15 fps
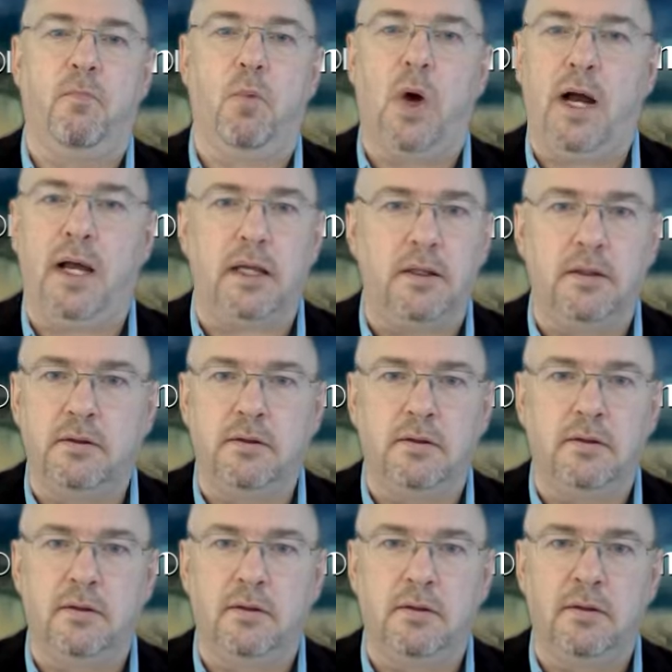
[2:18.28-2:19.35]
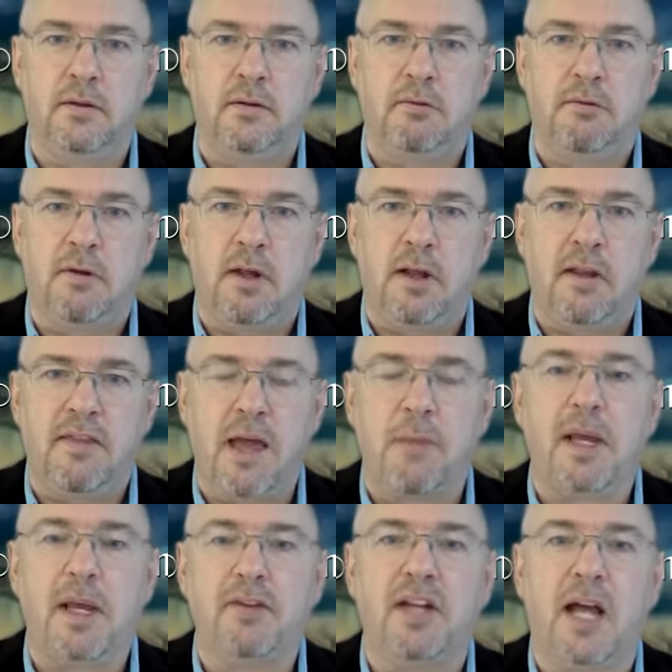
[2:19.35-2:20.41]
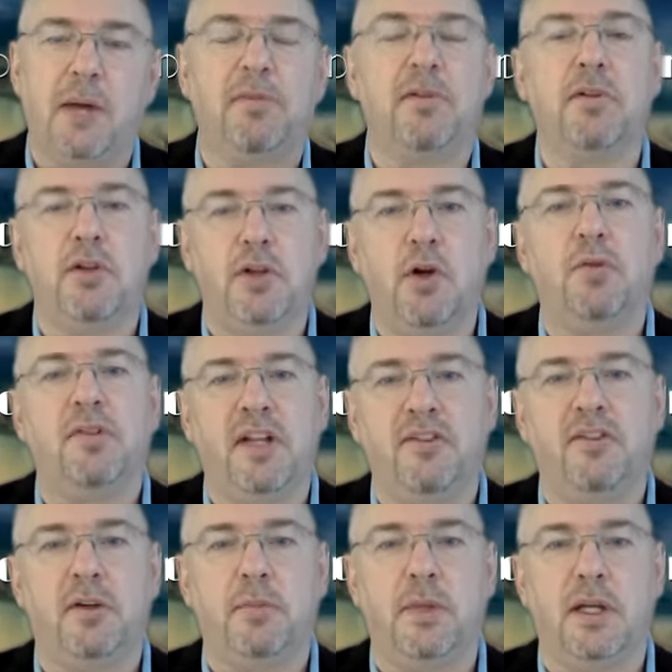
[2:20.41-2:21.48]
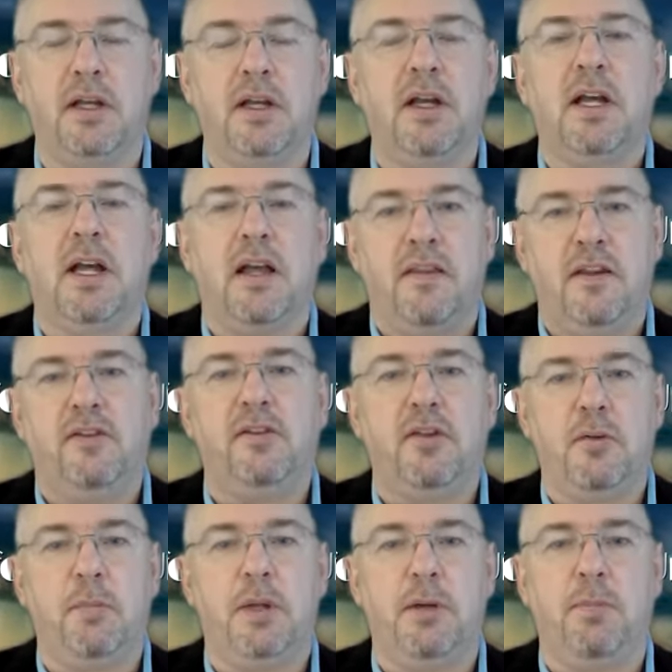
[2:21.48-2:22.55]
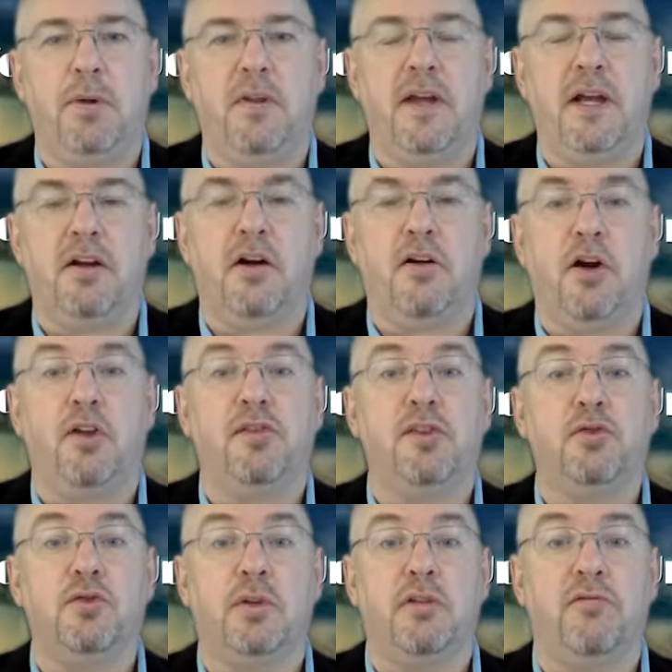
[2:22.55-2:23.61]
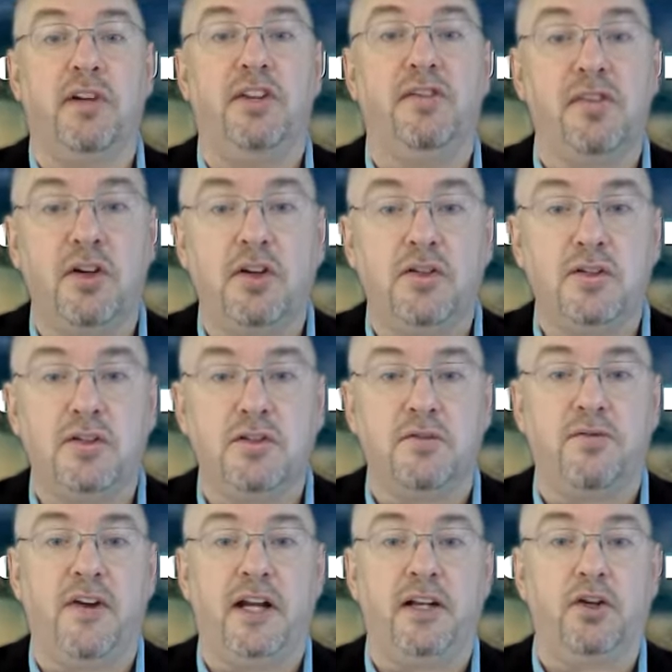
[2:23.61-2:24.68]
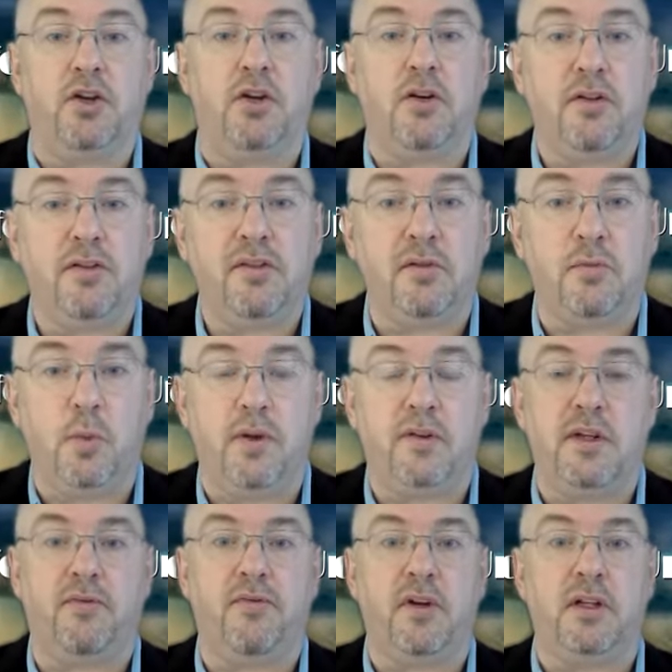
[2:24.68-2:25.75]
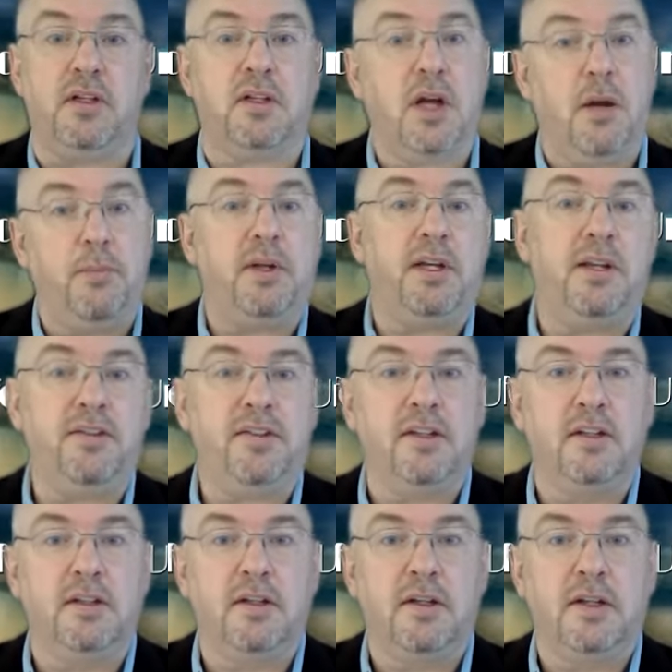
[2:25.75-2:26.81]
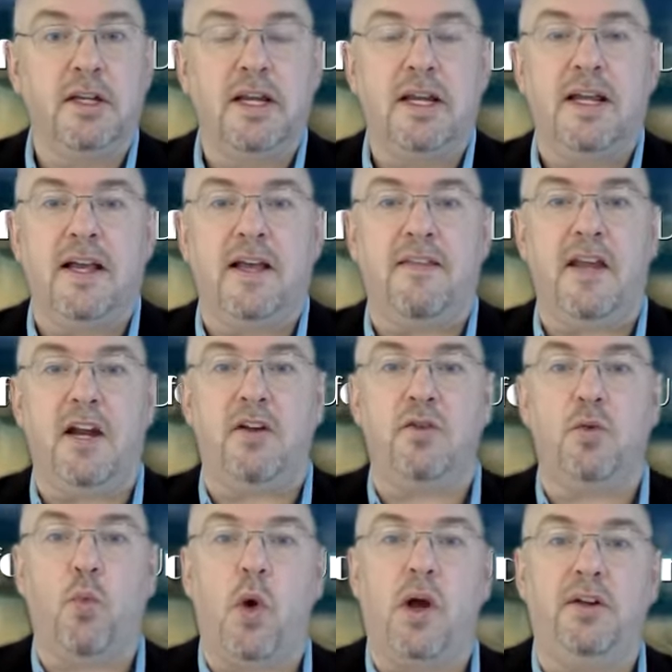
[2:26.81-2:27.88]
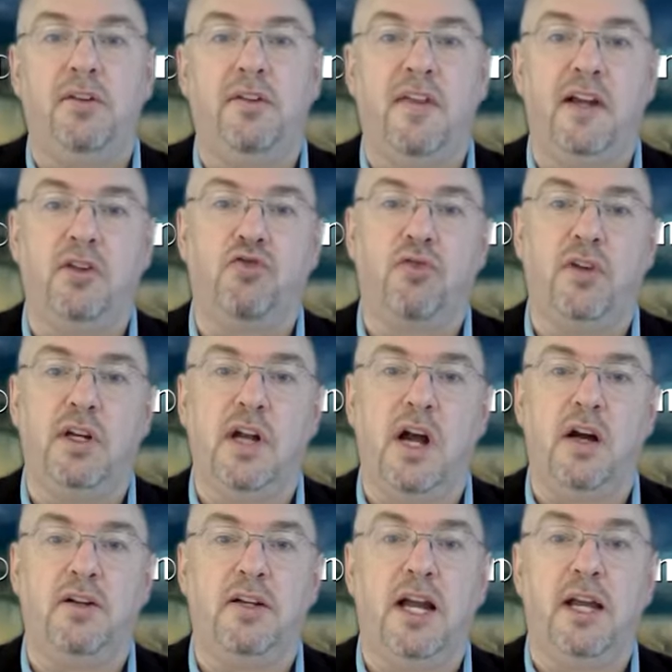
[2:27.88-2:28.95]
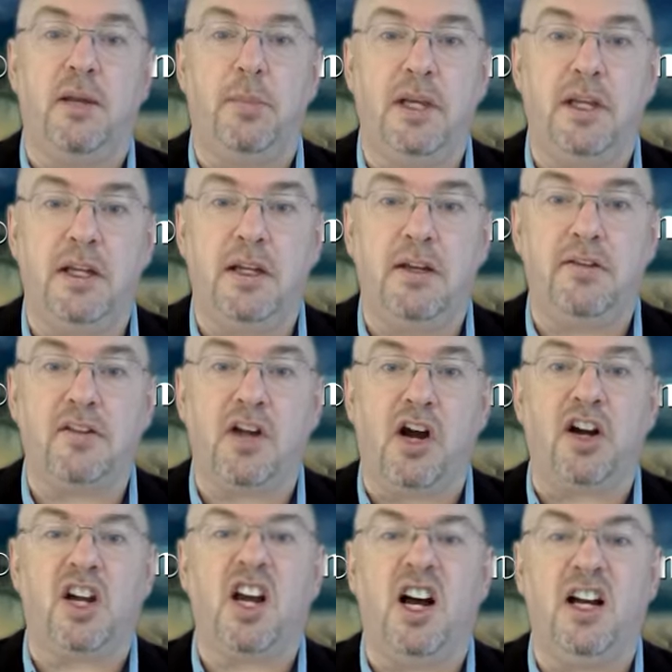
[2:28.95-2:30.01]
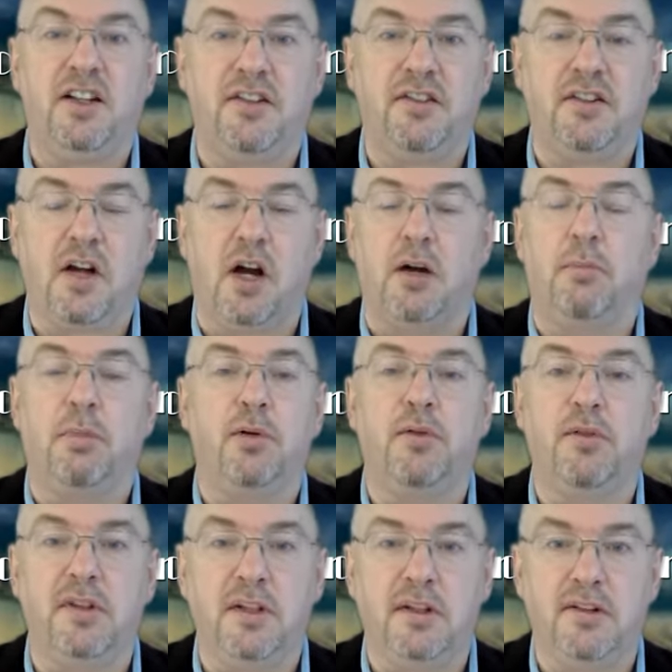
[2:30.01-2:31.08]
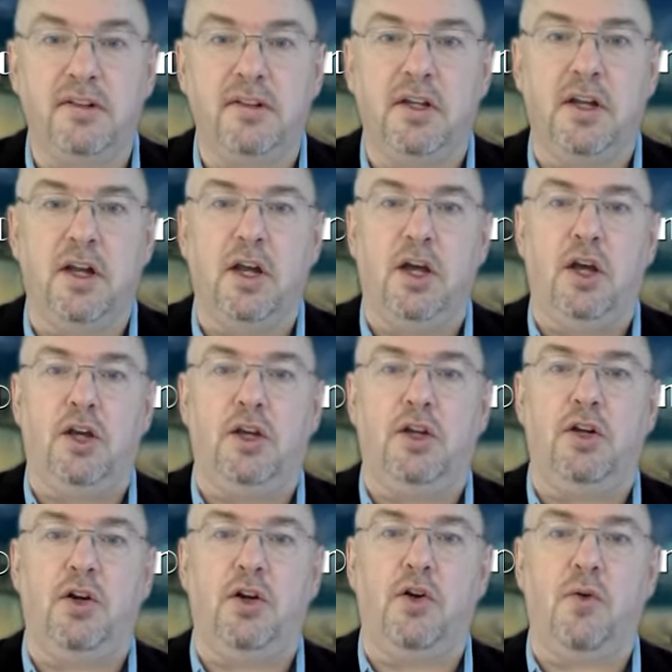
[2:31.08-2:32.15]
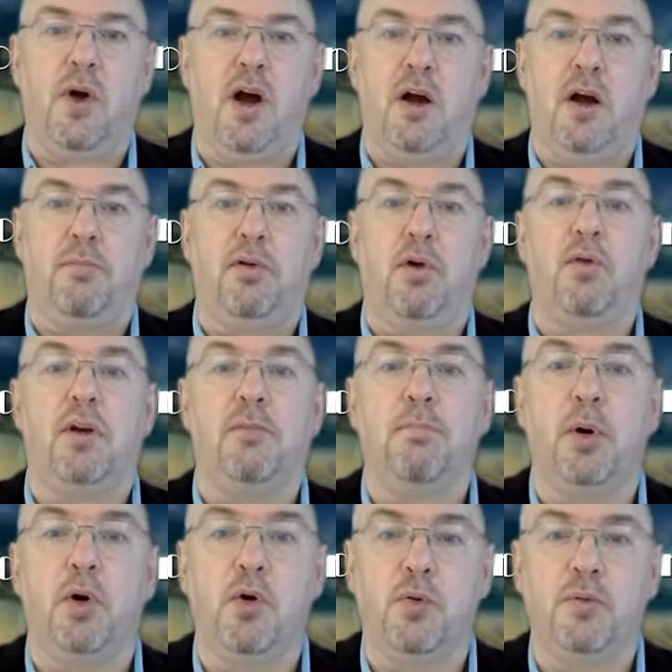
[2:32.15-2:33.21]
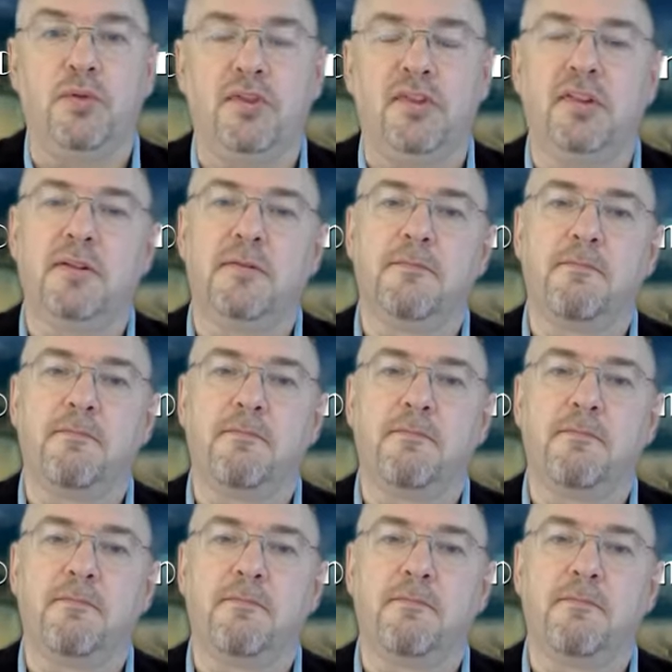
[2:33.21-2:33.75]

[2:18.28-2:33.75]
Why? That makes absolutely no sense to me. These are the people that are also doing research to find cures with different companies. They are the ones that treat our diabetes, our cuts, our bruises, you know, our broken bones.